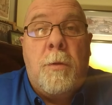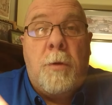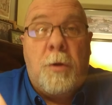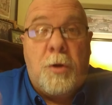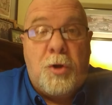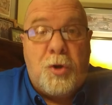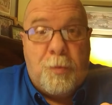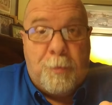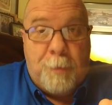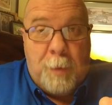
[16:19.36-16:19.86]
the
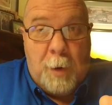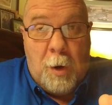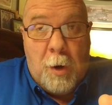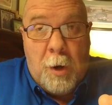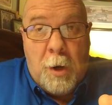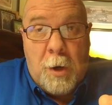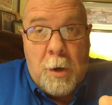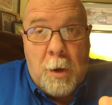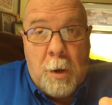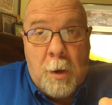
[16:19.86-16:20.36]

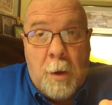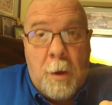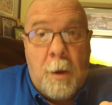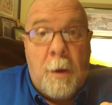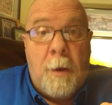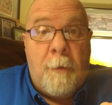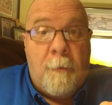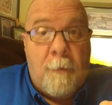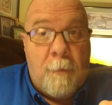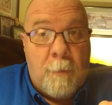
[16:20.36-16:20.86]
spirit
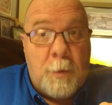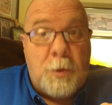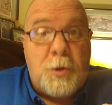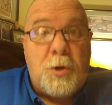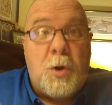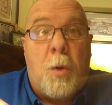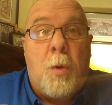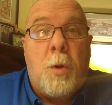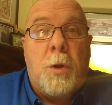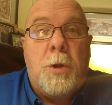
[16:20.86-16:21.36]
from the
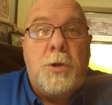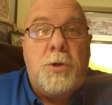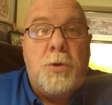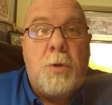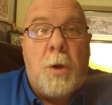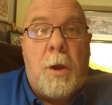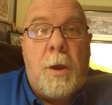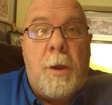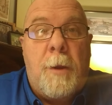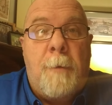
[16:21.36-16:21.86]
solace,
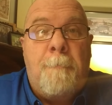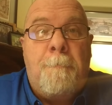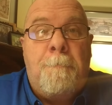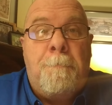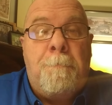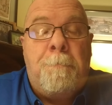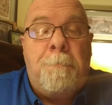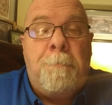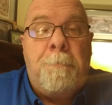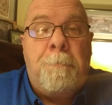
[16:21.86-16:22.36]
right?
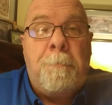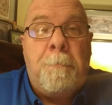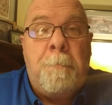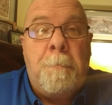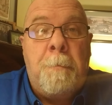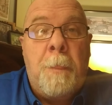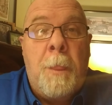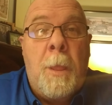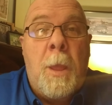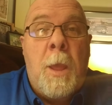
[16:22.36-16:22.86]

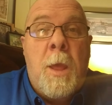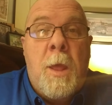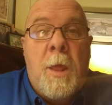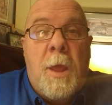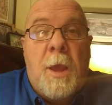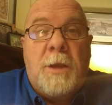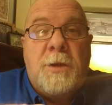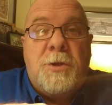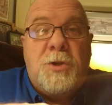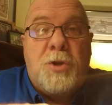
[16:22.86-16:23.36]

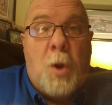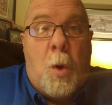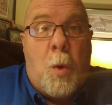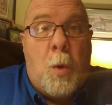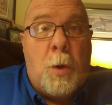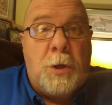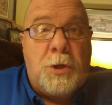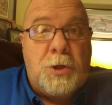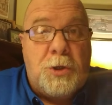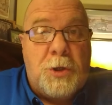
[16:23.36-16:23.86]
That
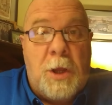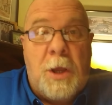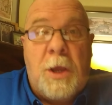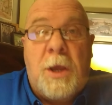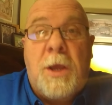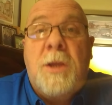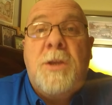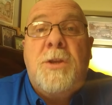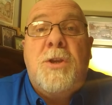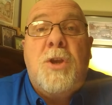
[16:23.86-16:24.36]
solace
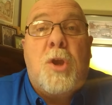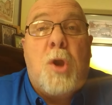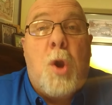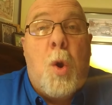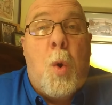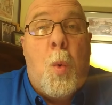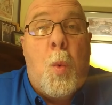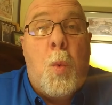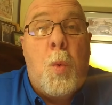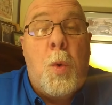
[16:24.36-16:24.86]
thinking's a
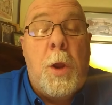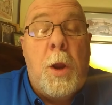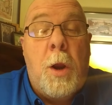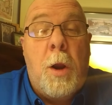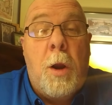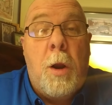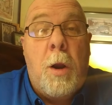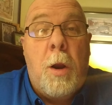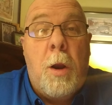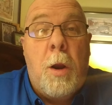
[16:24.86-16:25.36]
cold air,
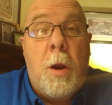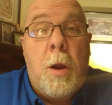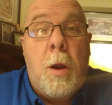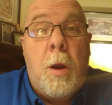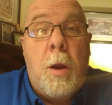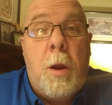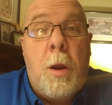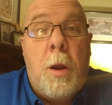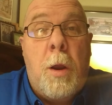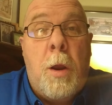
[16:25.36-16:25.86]

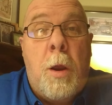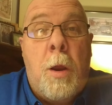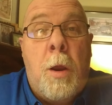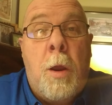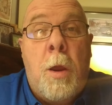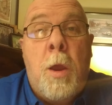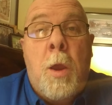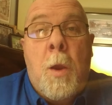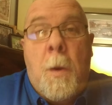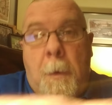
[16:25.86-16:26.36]

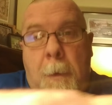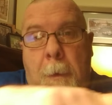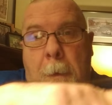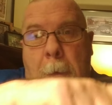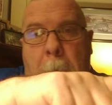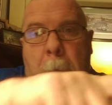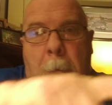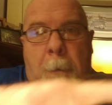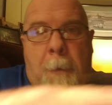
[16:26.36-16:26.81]
huh?